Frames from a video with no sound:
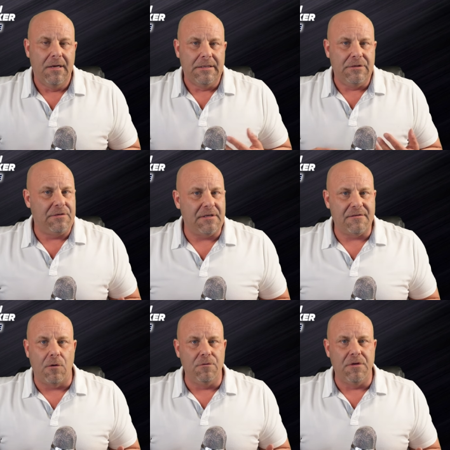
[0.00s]
You just
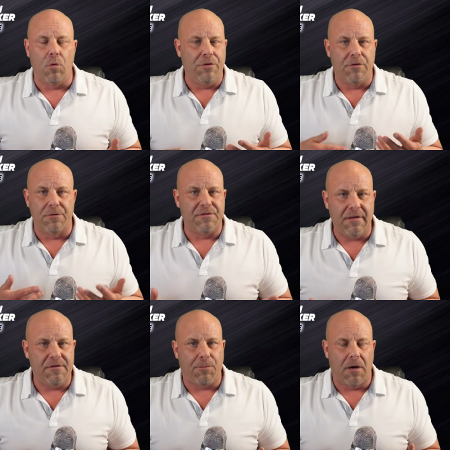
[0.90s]
don't know. You don't see
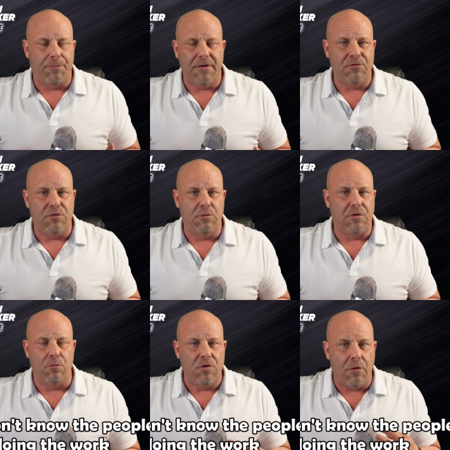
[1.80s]
these properties. You
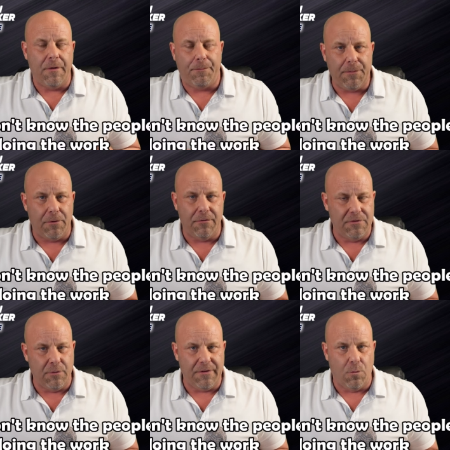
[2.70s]
don't know the people that are
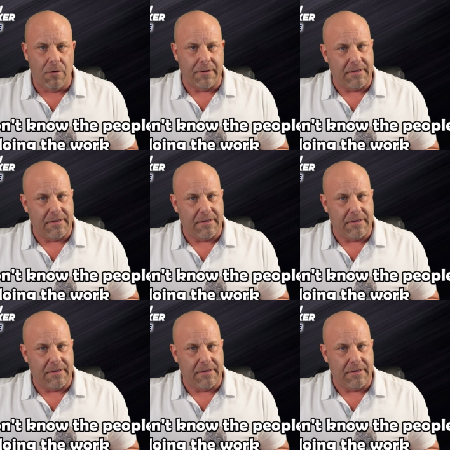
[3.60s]
doing the work.